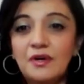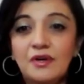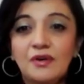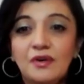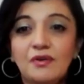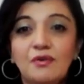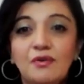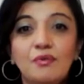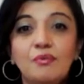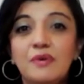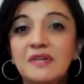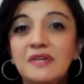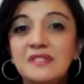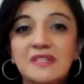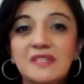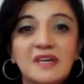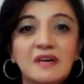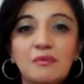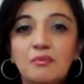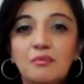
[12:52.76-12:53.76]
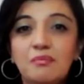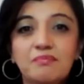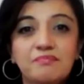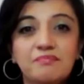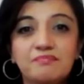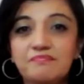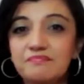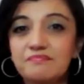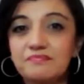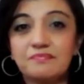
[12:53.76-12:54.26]
We say
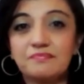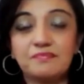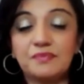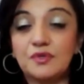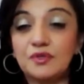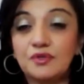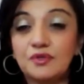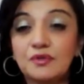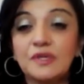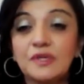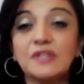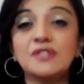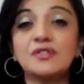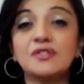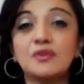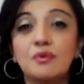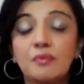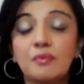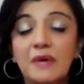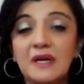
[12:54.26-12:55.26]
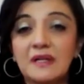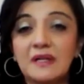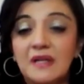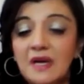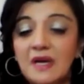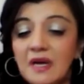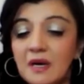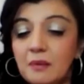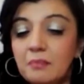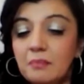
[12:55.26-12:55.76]
you're doing so well,
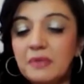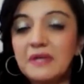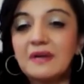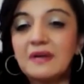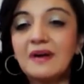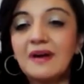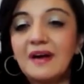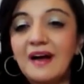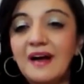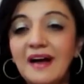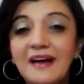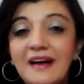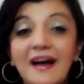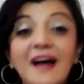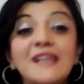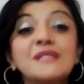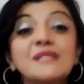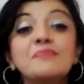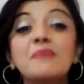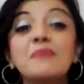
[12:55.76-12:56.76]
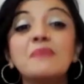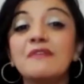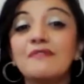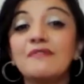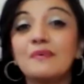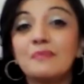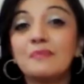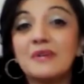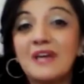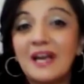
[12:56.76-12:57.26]
but I speak
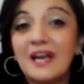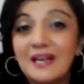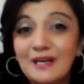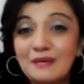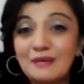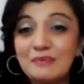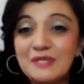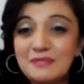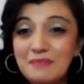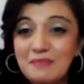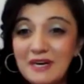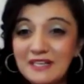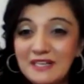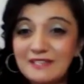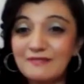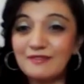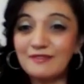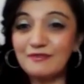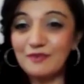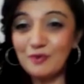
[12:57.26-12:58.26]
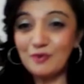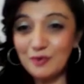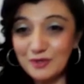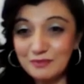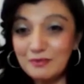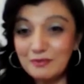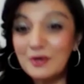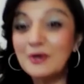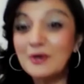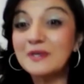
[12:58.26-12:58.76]
from the Kenyan perspective, of course,
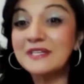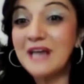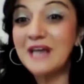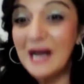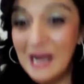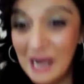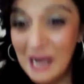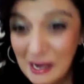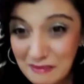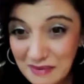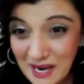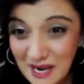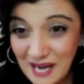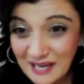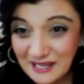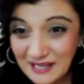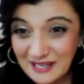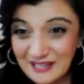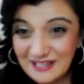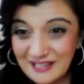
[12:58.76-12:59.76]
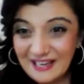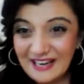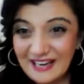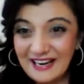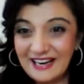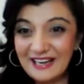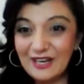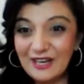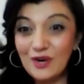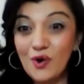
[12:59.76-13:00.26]
because I am Kenyan, and
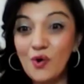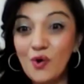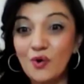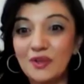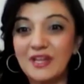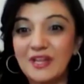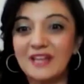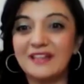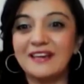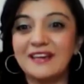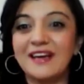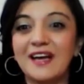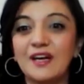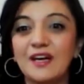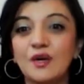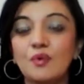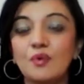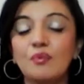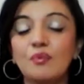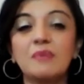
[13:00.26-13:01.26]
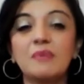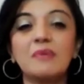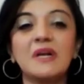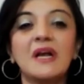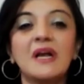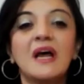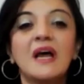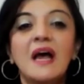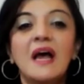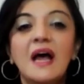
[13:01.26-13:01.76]
I know that the Kenyan
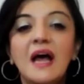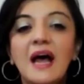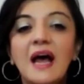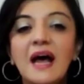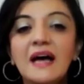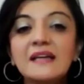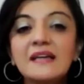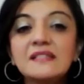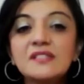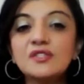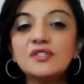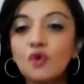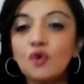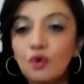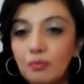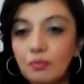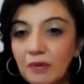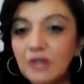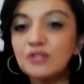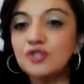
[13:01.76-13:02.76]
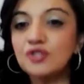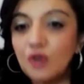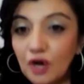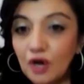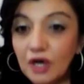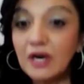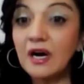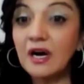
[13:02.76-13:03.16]
woman has so much on